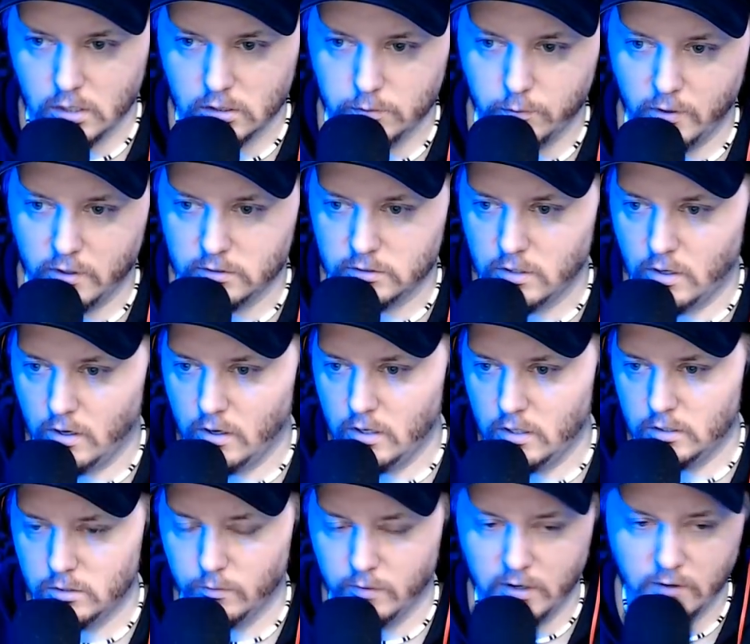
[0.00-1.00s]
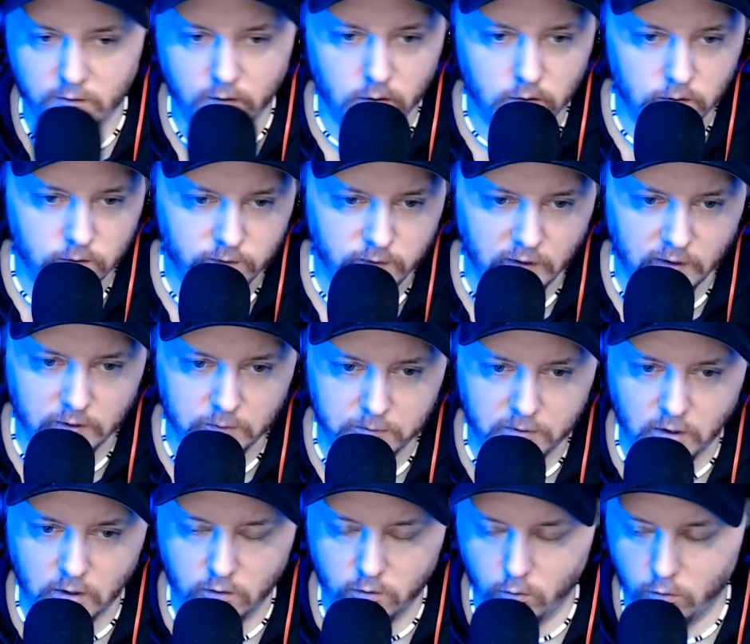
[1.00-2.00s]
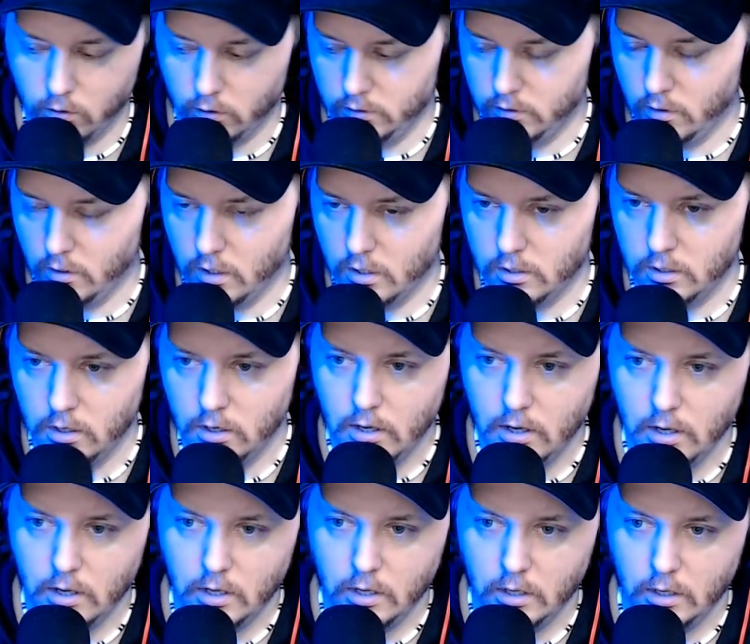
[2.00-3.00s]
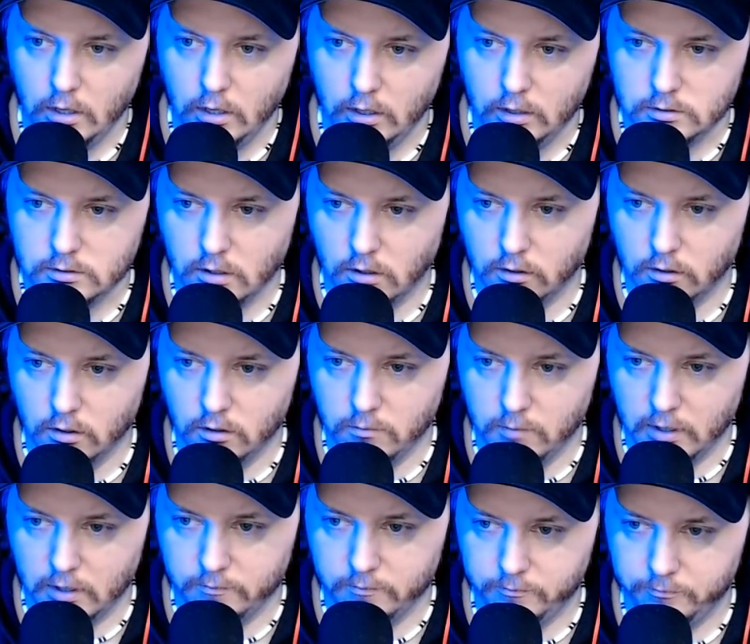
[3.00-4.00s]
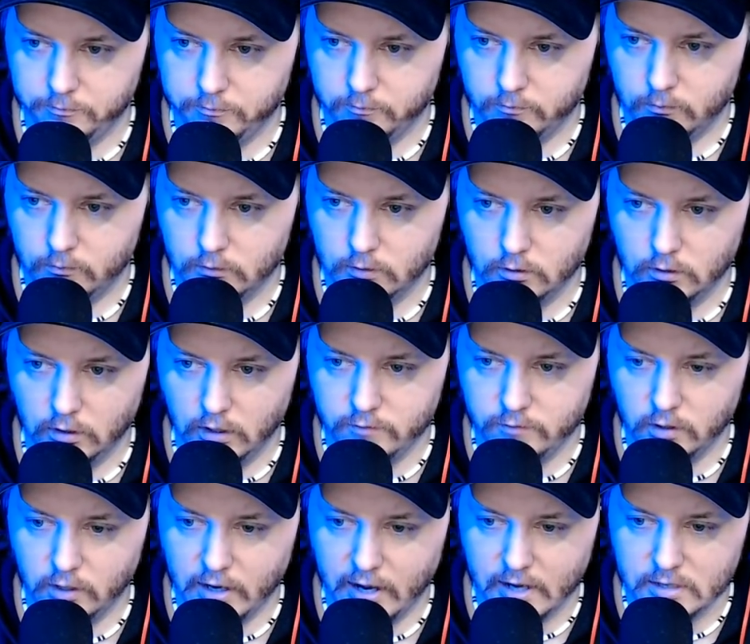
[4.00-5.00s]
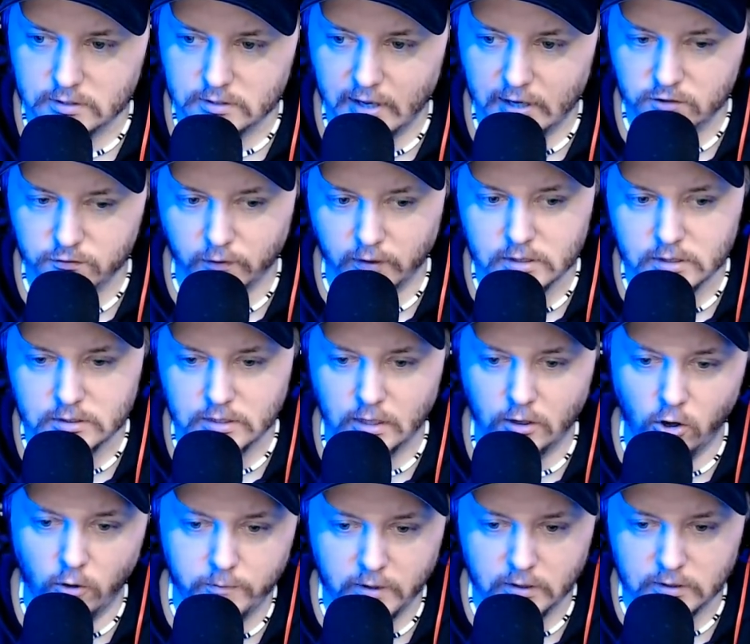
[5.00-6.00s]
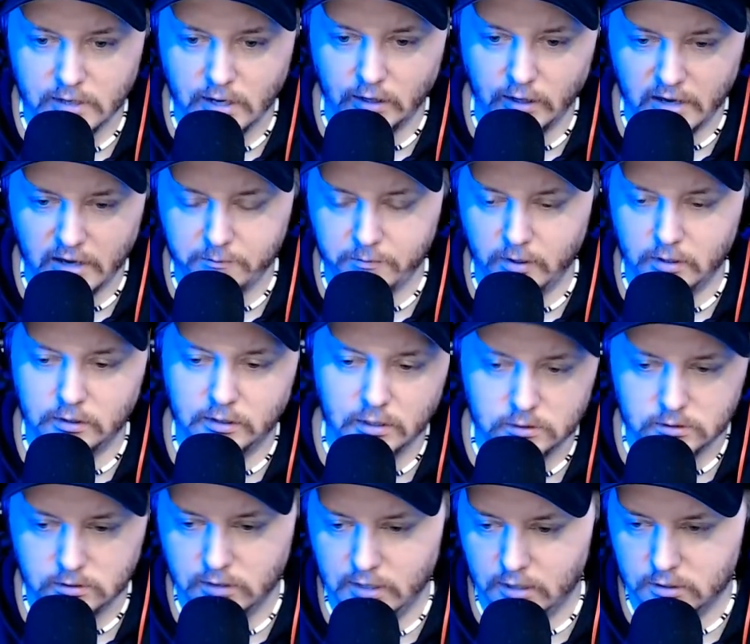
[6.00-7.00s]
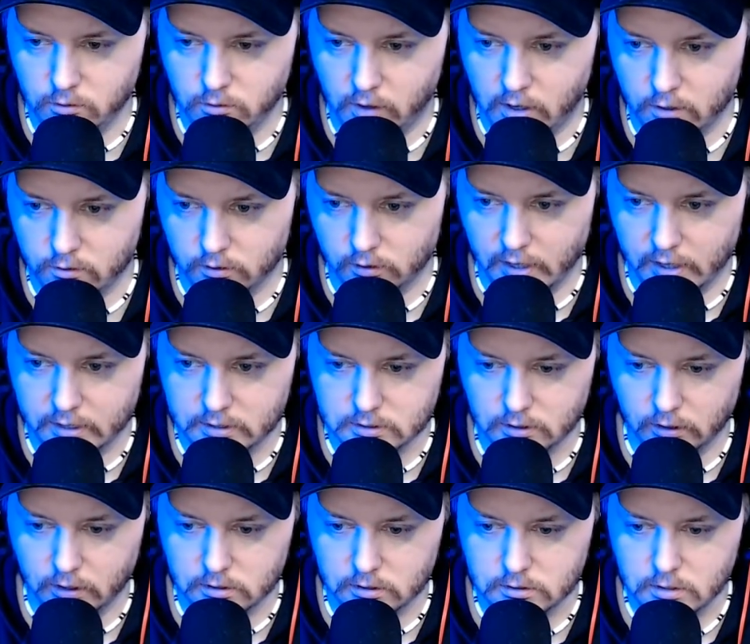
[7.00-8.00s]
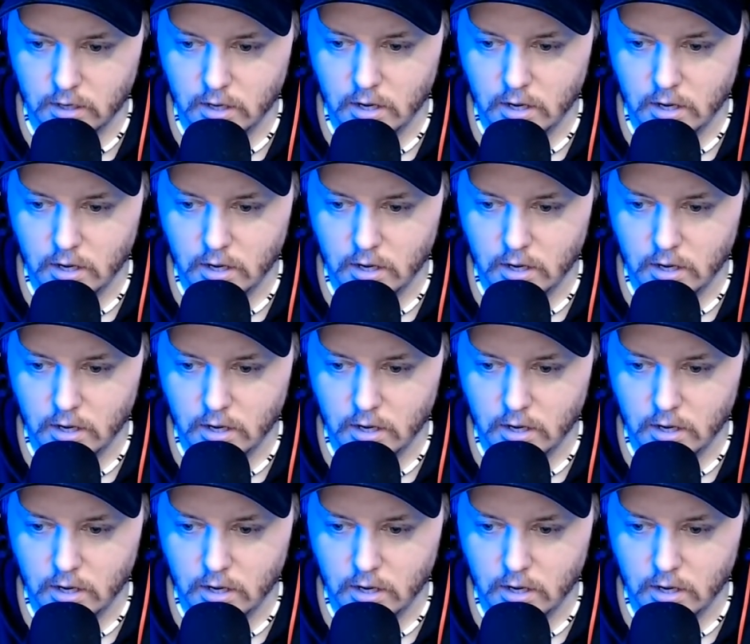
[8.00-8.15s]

buenas tardes, whatever fucking part of the world you're on. It's all good, man. Love you guys. Thanks for listening. Hope you hit that like button. Get it to 100 likes at least.